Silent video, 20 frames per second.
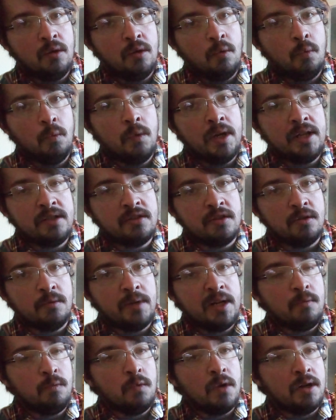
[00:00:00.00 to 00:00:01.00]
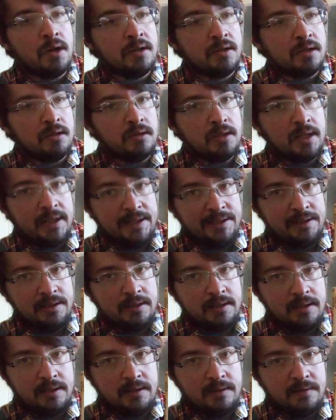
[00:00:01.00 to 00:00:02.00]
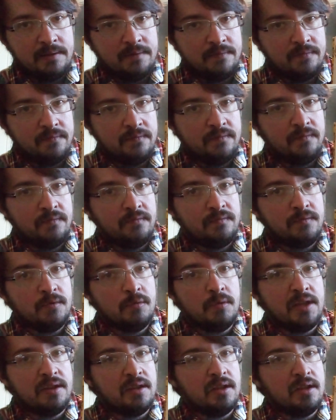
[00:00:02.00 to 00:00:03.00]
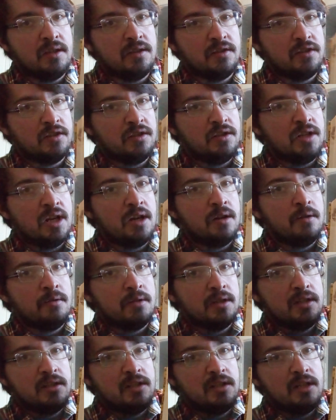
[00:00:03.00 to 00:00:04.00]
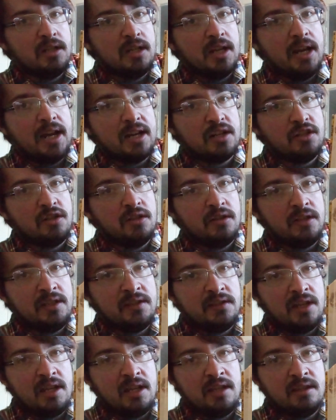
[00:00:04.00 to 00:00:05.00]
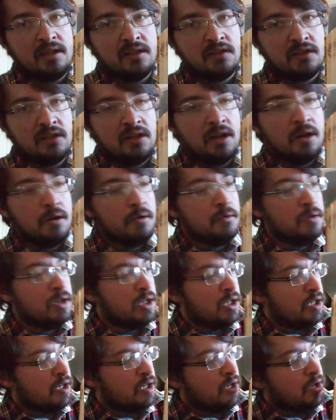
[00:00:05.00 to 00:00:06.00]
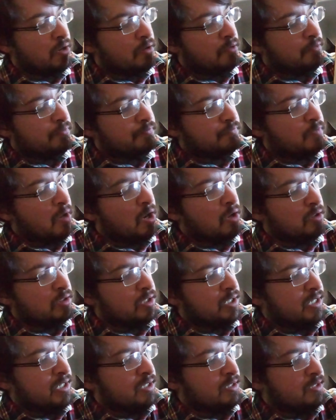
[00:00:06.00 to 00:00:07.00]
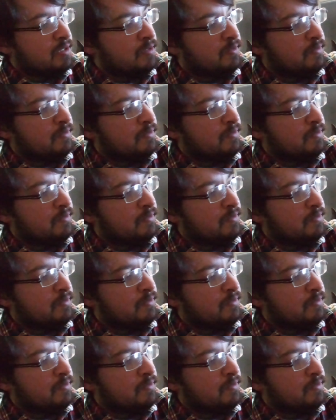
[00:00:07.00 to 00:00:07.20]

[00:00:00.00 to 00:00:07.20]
wintry wonderland with snow, because you can actually see the snow falling